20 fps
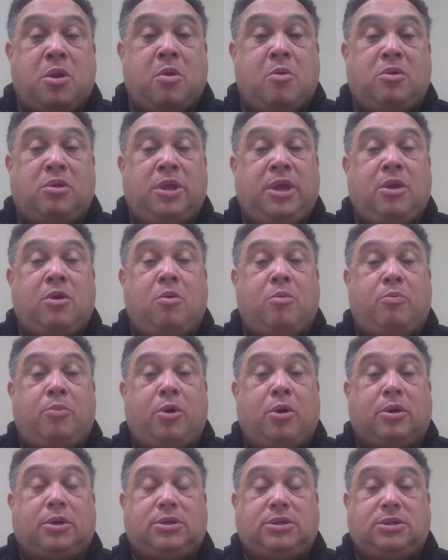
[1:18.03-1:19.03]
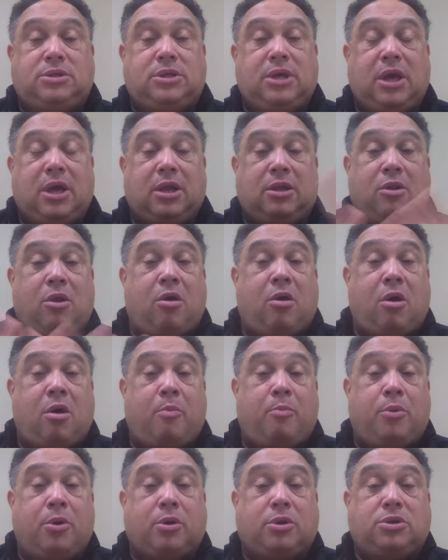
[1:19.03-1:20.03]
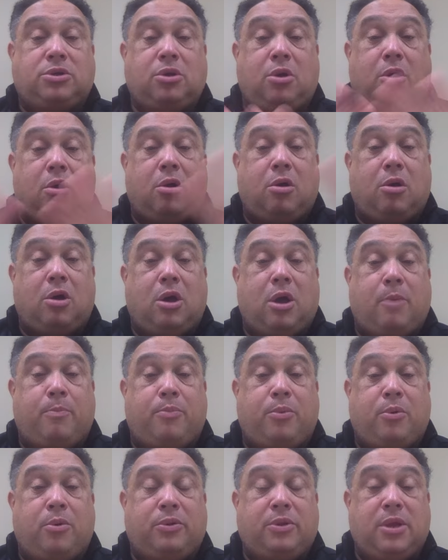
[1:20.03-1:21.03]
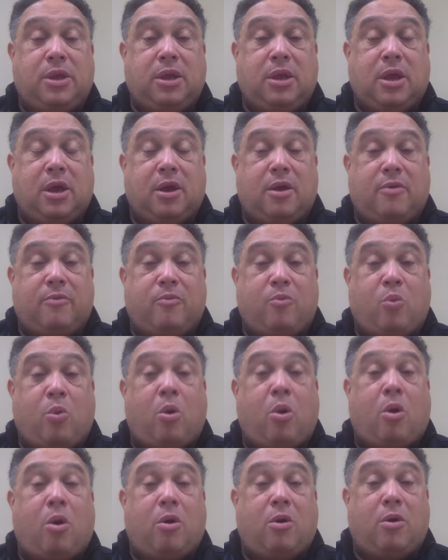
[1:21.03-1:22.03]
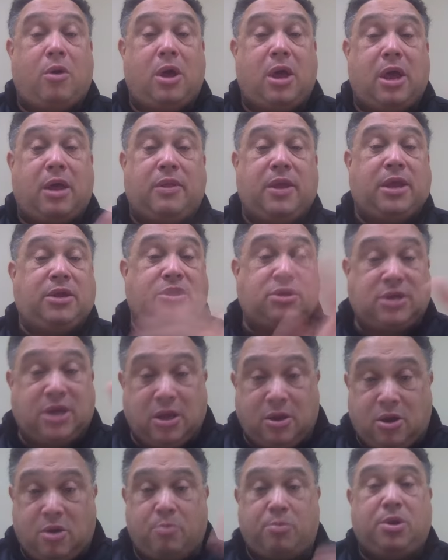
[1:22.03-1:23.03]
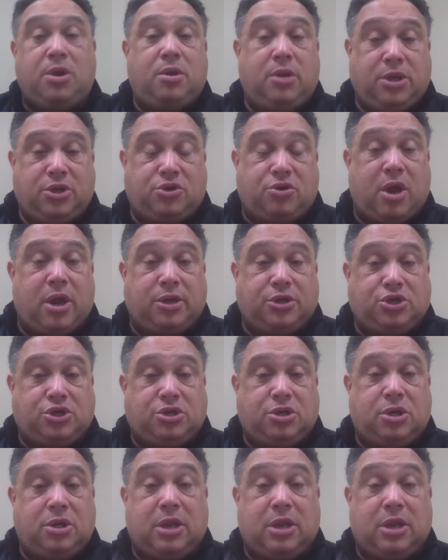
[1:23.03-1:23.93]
legal books and law books all up on the wall, and they just get completely drenched.